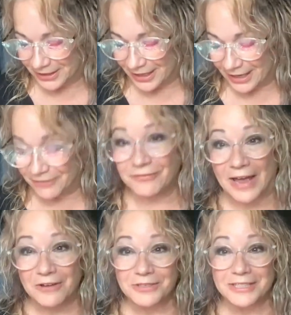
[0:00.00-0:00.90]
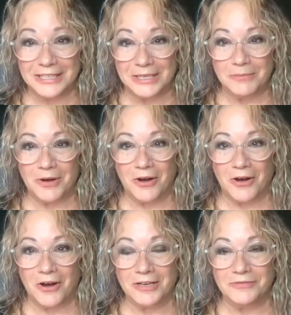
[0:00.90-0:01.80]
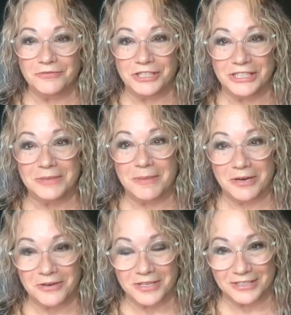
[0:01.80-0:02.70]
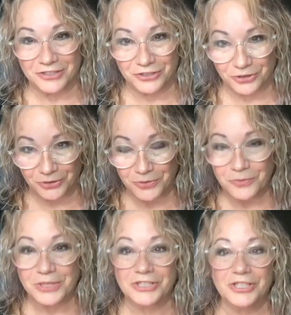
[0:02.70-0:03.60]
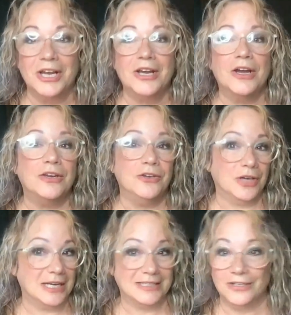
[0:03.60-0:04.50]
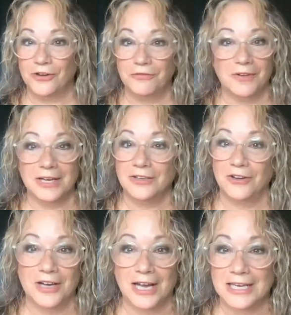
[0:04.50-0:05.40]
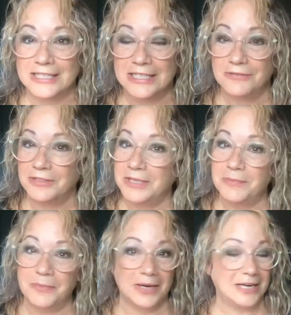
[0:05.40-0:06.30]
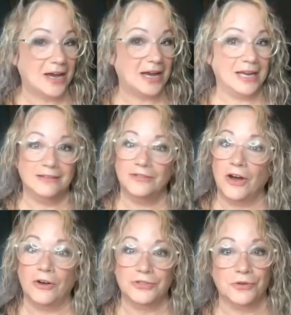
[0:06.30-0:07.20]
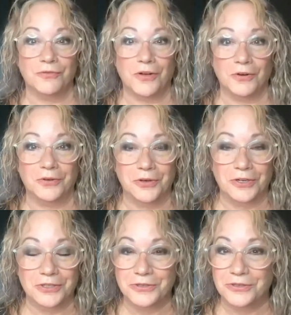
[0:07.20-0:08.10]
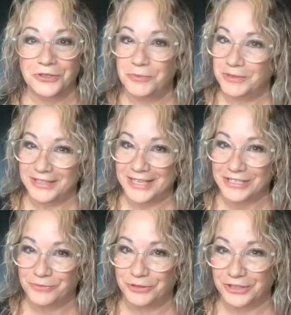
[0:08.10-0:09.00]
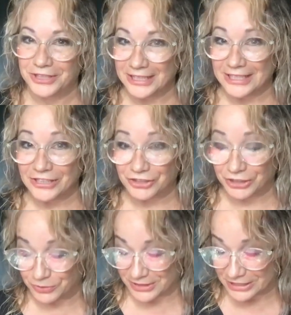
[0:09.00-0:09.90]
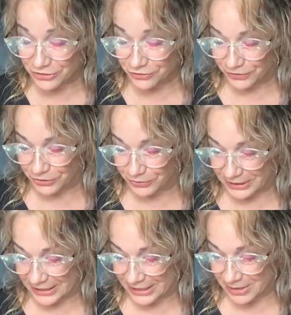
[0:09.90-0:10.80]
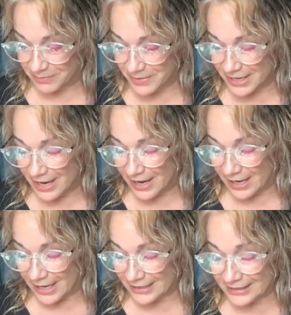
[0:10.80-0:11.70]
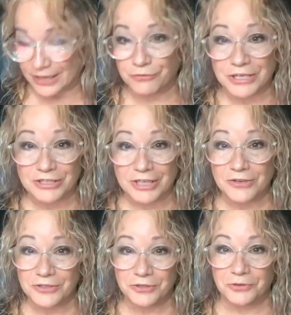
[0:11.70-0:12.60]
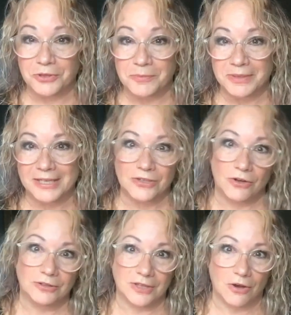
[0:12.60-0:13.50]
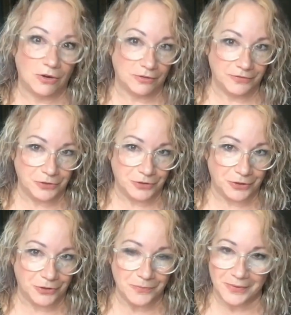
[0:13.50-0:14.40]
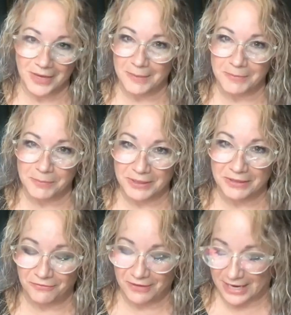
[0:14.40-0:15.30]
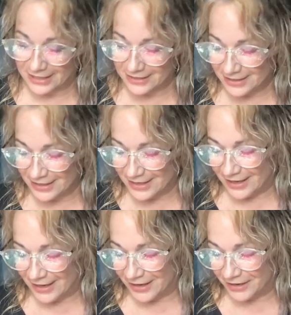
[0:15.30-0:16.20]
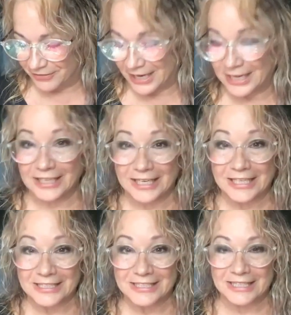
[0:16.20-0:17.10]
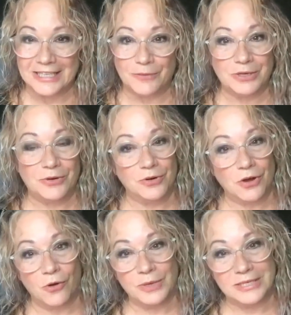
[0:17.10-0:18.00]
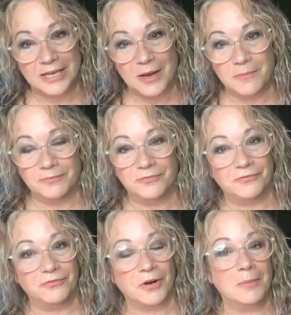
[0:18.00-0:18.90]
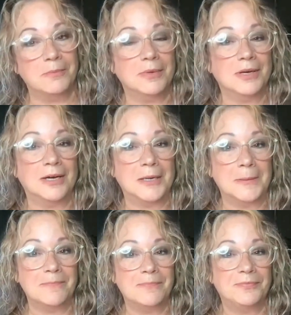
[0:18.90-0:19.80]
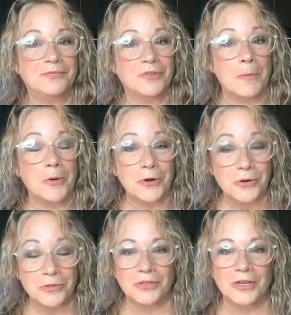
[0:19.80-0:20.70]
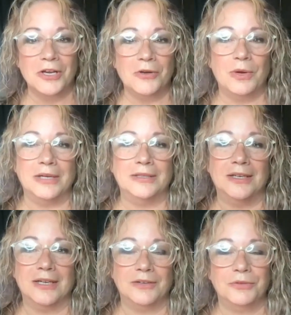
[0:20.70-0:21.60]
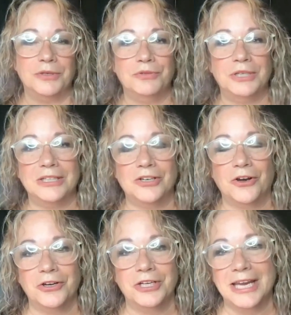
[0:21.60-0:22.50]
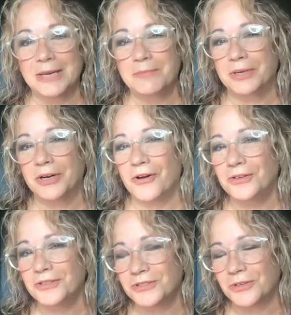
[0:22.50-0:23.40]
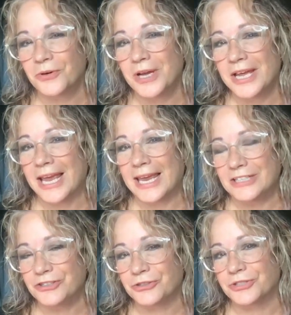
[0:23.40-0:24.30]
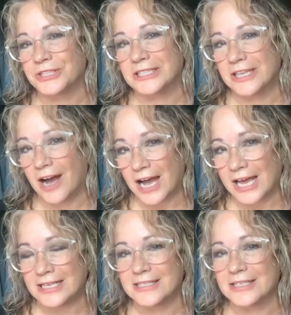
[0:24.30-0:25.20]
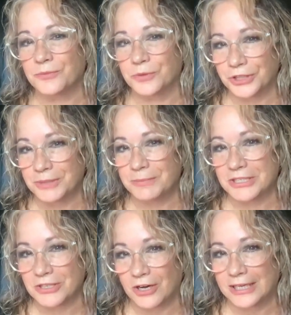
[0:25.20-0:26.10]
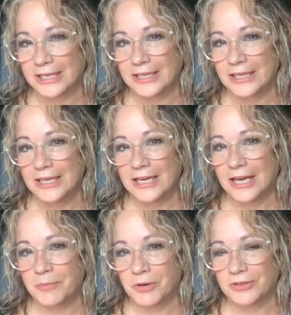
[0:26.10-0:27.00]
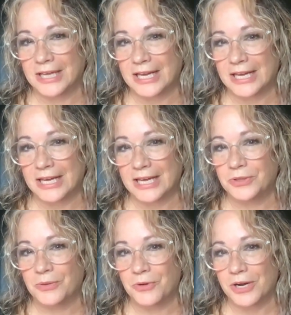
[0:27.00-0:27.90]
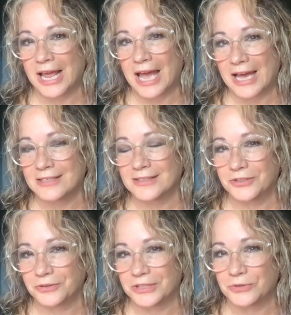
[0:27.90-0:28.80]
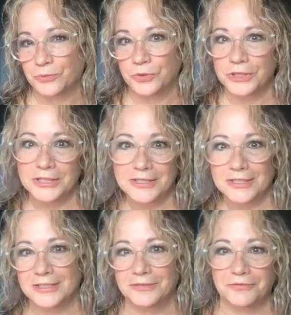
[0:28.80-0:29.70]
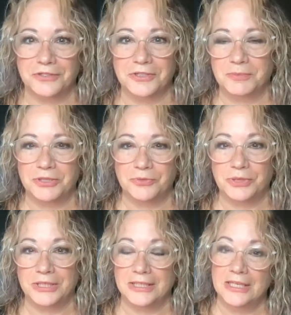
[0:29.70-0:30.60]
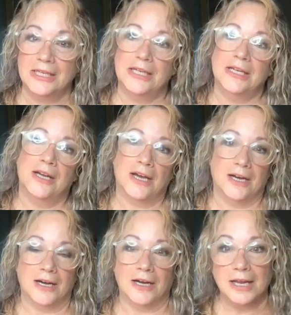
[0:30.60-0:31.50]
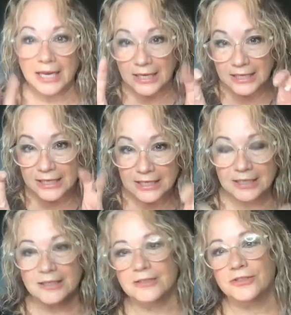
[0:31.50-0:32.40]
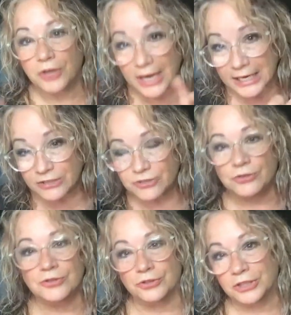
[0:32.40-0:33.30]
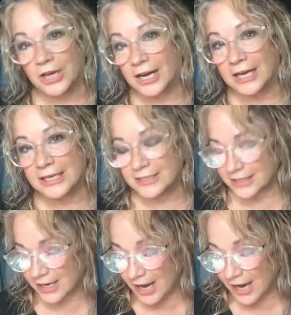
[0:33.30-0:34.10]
I found him on Regina Meredith's show, which you guys can all find on Gaia TV, but I also follow her on YouTube, and that's where she was interviewing him and I reached out to him because all all of you know I'm a big fan of aliens and that we don't always come from um, from Earth when uh, we reincarnate, but also angels and guides, and we're going to be talking about that too. I want to ask Chris, what is the difference between uh, aliens or angels or guides.